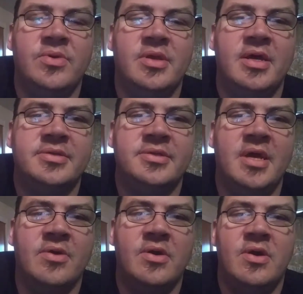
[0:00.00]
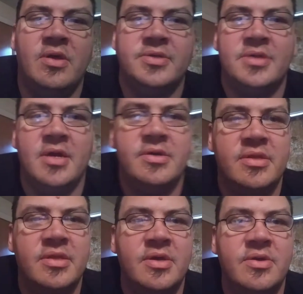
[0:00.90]
realize that the alcoholic's not
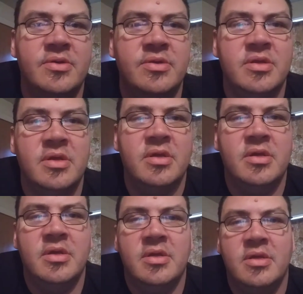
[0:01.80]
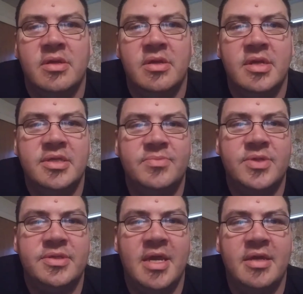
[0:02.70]
going to learn his
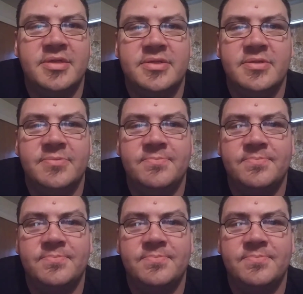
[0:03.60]
mistakes.